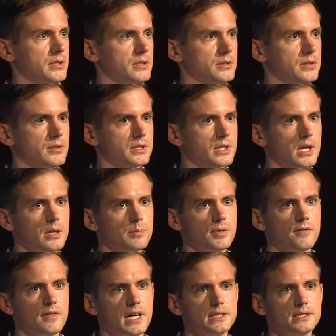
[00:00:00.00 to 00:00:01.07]
So Scala
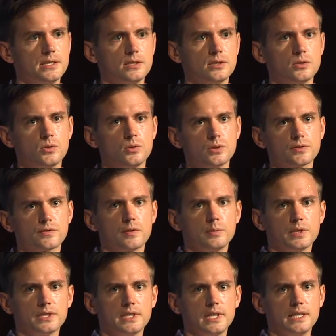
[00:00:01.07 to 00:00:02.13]
provides these tools for
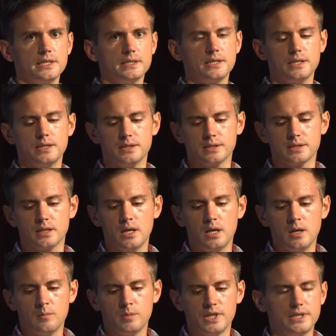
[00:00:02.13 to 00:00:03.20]
building ADTs,
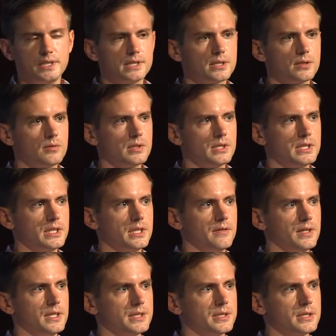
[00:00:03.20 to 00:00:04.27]
but it doesn't really give
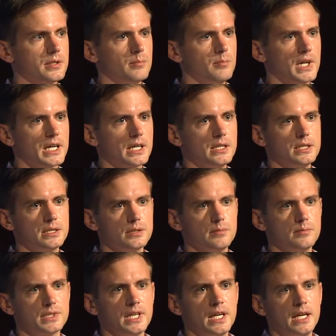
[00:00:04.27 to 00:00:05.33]
us
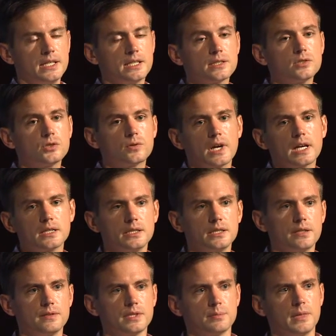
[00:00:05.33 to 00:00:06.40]
mechanisms. It doesn't directly
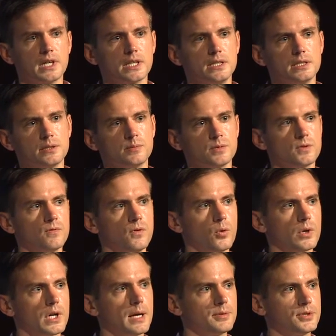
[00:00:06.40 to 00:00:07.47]
give us mechanisms
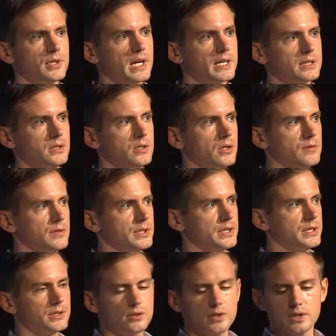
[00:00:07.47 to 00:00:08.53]
for abstracting over
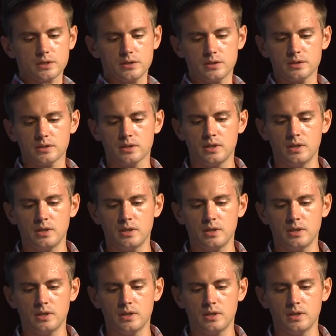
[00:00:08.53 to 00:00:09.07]
these structures.